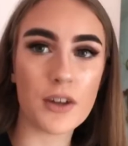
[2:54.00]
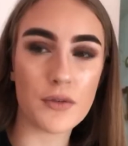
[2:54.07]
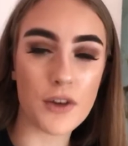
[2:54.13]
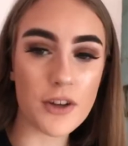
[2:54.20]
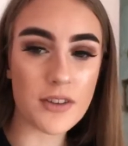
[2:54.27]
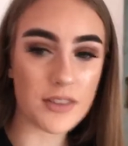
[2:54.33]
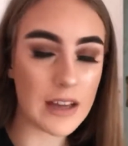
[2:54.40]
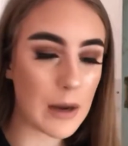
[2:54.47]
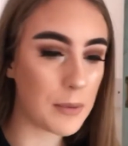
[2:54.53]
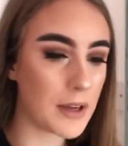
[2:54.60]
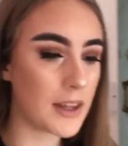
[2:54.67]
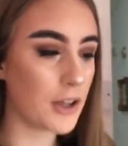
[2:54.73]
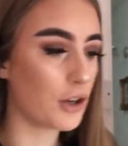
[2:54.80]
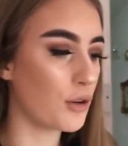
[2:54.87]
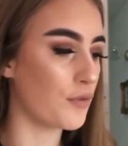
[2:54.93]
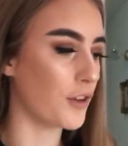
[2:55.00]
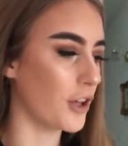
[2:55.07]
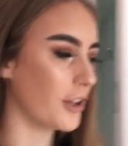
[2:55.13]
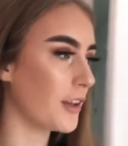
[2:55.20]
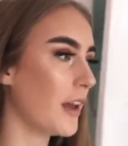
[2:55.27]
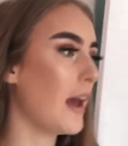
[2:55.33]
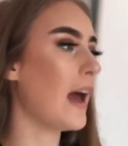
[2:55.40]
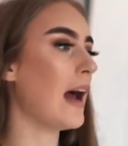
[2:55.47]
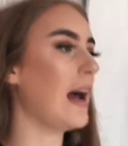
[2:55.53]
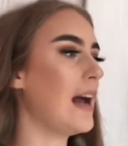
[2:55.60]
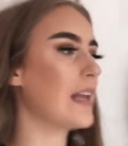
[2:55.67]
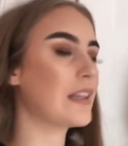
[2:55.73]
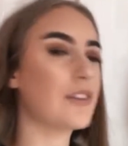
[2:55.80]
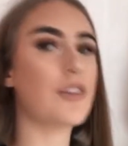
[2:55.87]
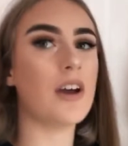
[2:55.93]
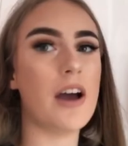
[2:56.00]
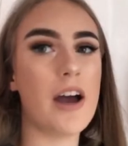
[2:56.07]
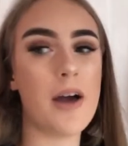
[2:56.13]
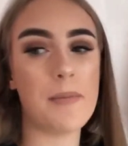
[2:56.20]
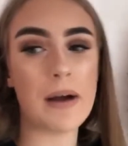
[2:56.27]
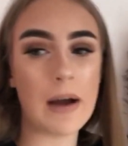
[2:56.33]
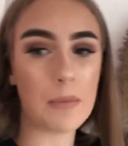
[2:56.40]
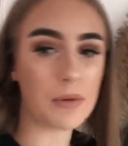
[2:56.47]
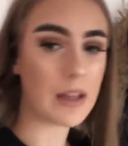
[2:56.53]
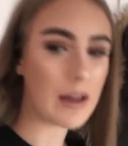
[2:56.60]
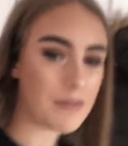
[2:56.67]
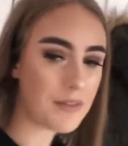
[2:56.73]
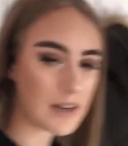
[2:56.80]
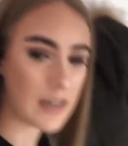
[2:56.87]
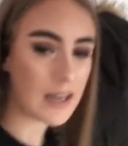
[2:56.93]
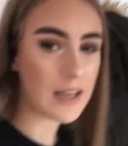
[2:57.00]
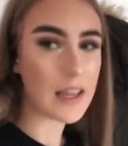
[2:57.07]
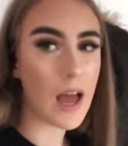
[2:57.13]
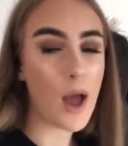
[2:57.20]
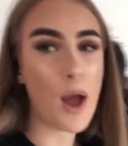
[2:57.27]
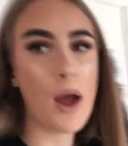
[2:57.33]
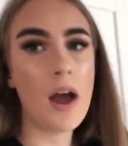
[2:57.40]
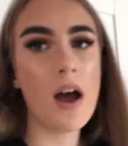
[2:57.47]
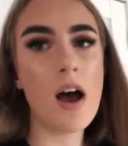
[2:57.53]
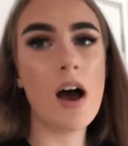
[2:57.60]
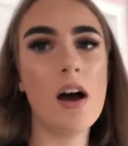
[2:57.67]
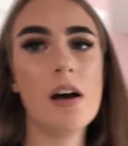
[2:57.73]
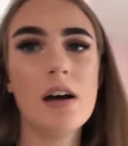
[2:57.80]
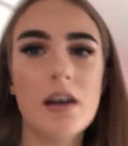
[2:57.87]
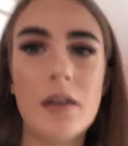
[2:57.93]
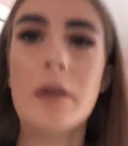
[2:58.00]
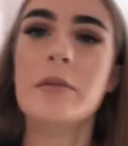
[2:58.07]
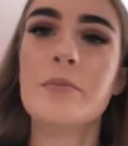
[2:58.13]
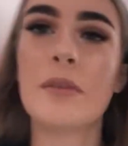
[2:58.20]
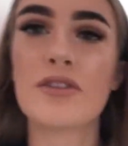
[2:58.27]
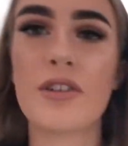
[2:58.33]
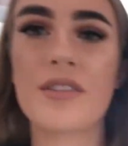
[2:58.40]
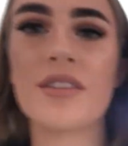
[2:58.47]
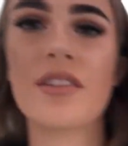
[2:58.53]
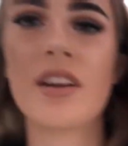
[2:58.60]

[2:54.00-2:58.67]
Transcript: the food's now in the oven, and um, I'm gonna have to clean my dressing